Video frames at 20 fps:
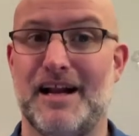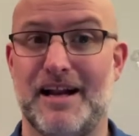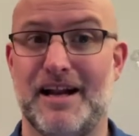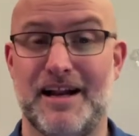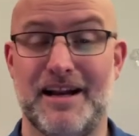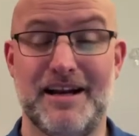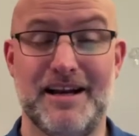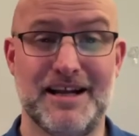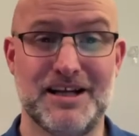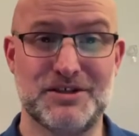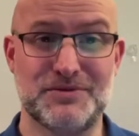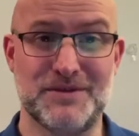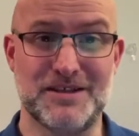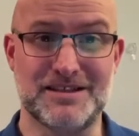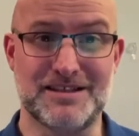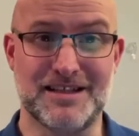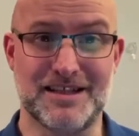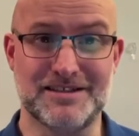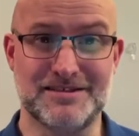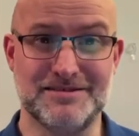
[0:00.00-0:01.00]
next week's
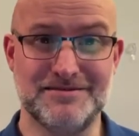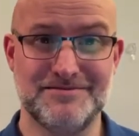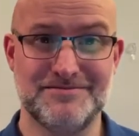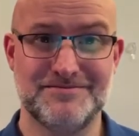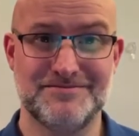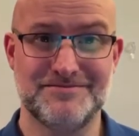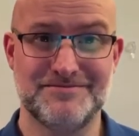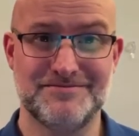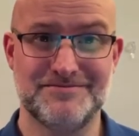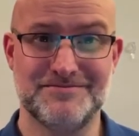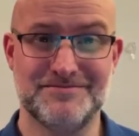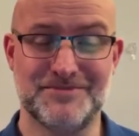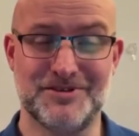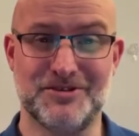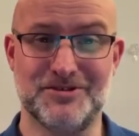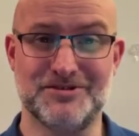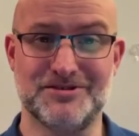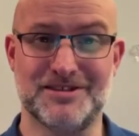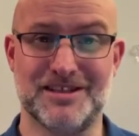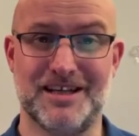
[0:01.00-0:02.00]
lesson, we're
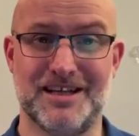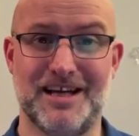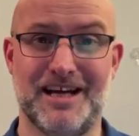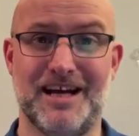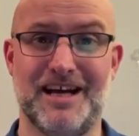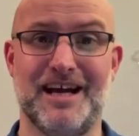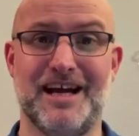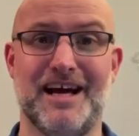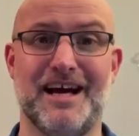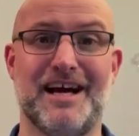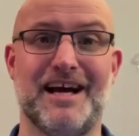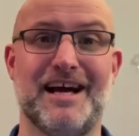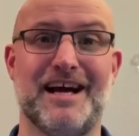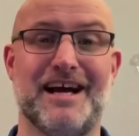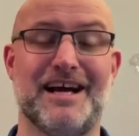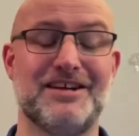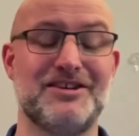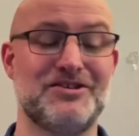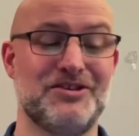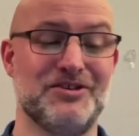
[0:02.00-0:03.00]
going to
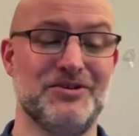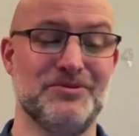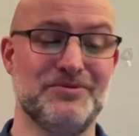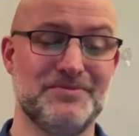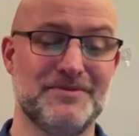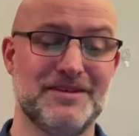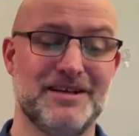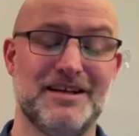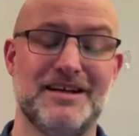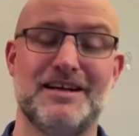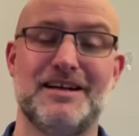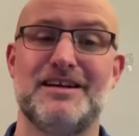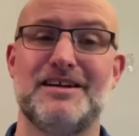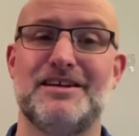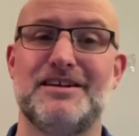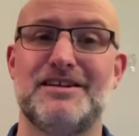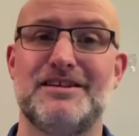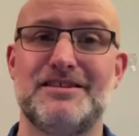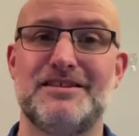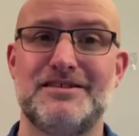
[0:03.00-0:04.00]
ask you
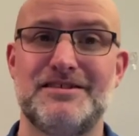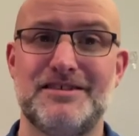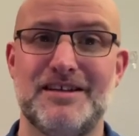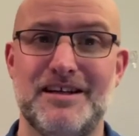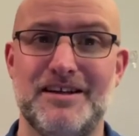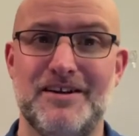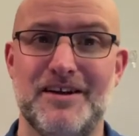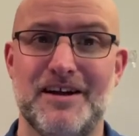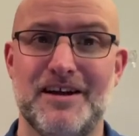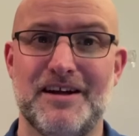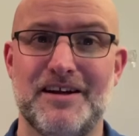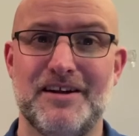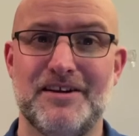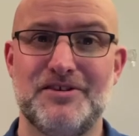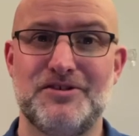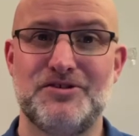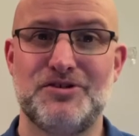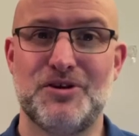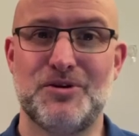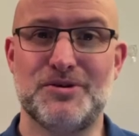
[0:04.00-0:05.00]
to
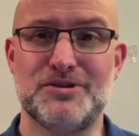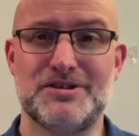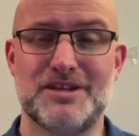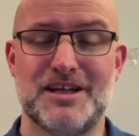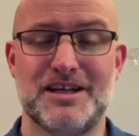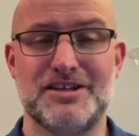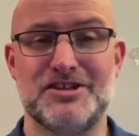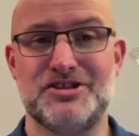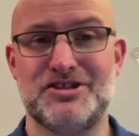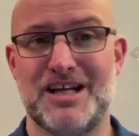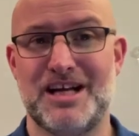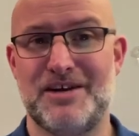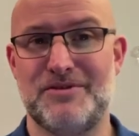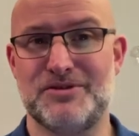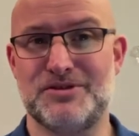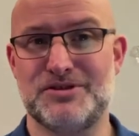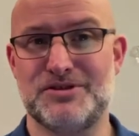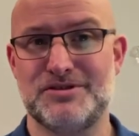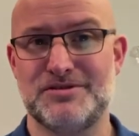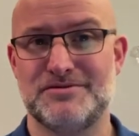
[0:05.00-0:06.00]
show us and share
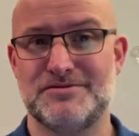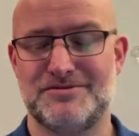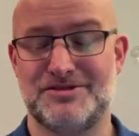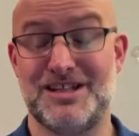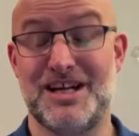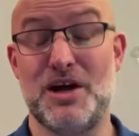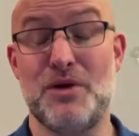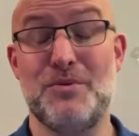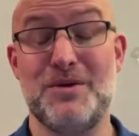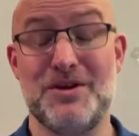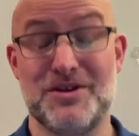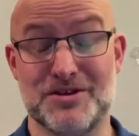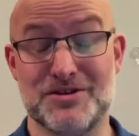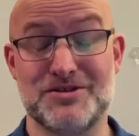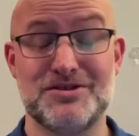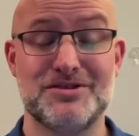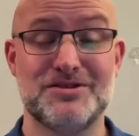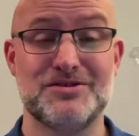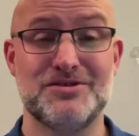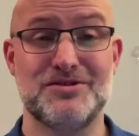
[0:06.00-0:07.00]
with
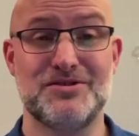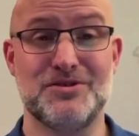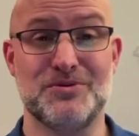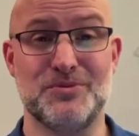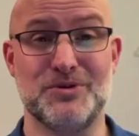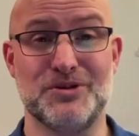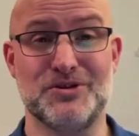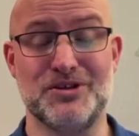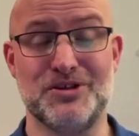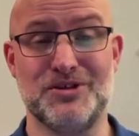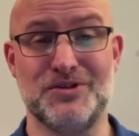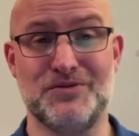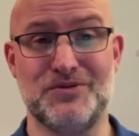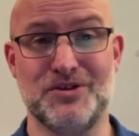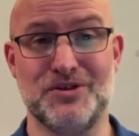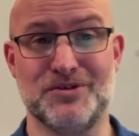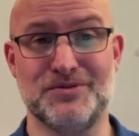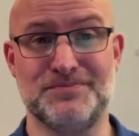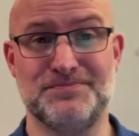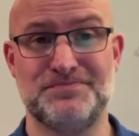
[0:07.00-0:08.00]
us the work that you've
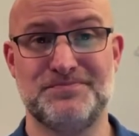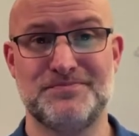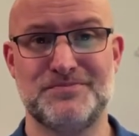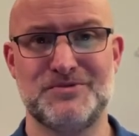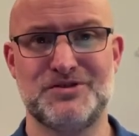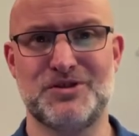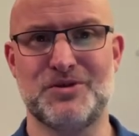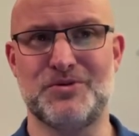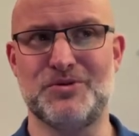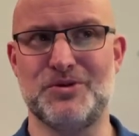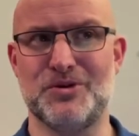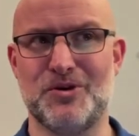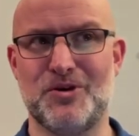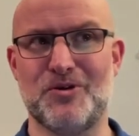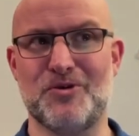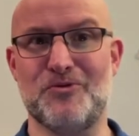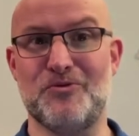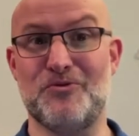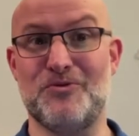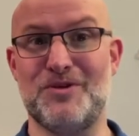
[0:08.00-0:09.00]
done. So your
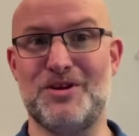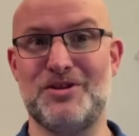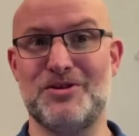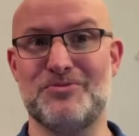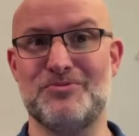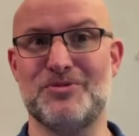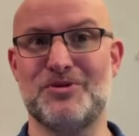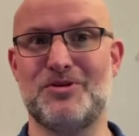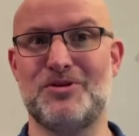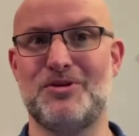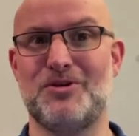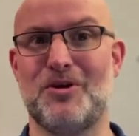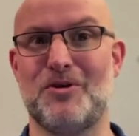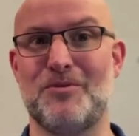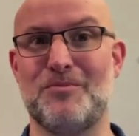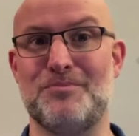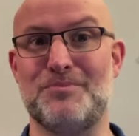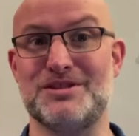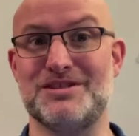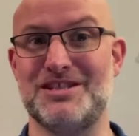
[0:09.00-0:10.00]
rhythm
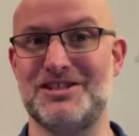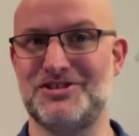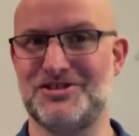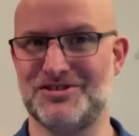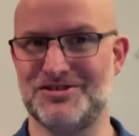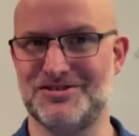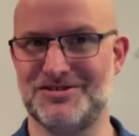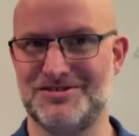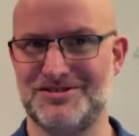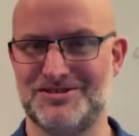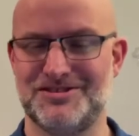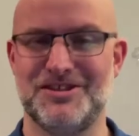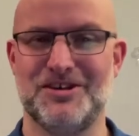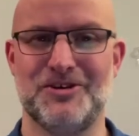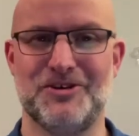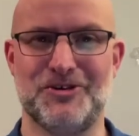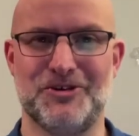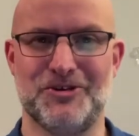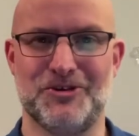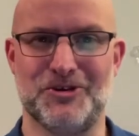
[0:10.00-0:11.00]
compositions
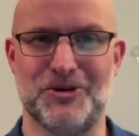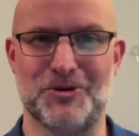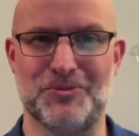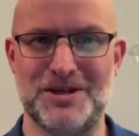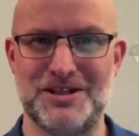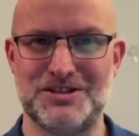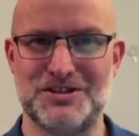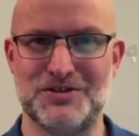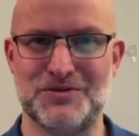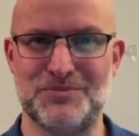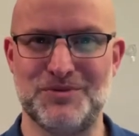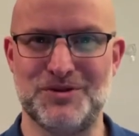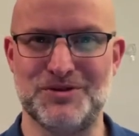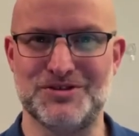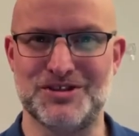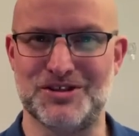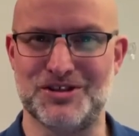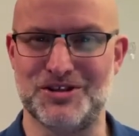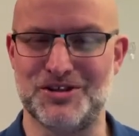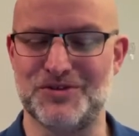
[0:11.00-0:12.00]
or your pieces of
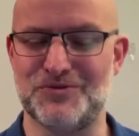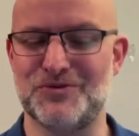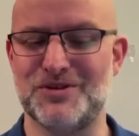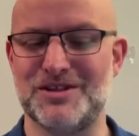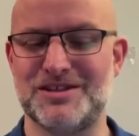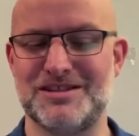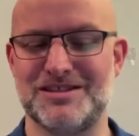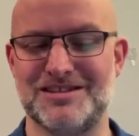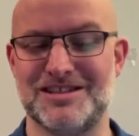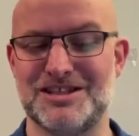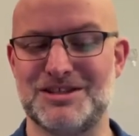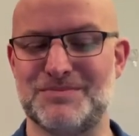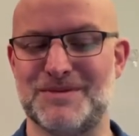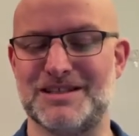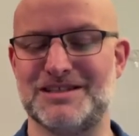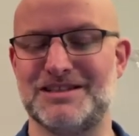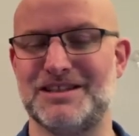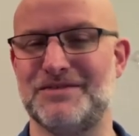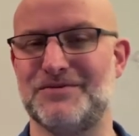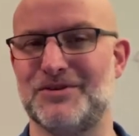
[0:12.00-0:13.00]
music that you've written,
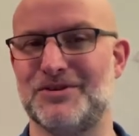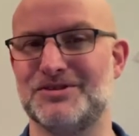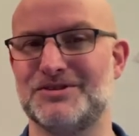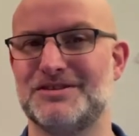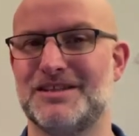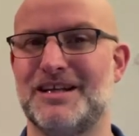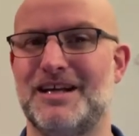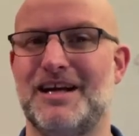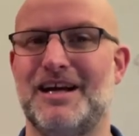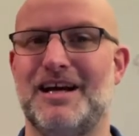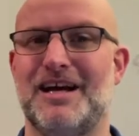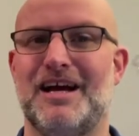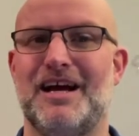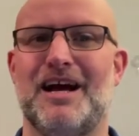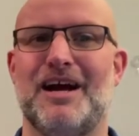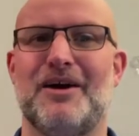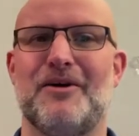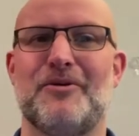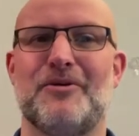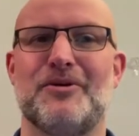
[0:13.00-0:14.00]
especially for us,
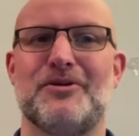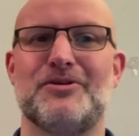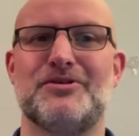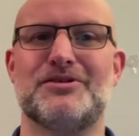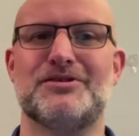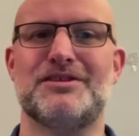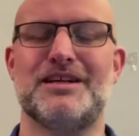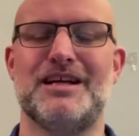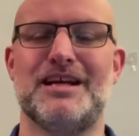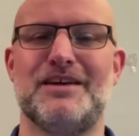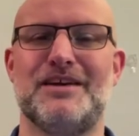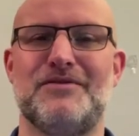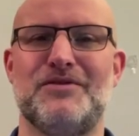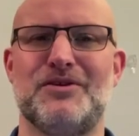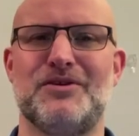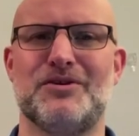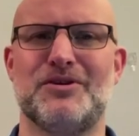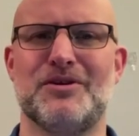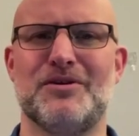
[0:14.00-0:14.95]
we're going to see if you can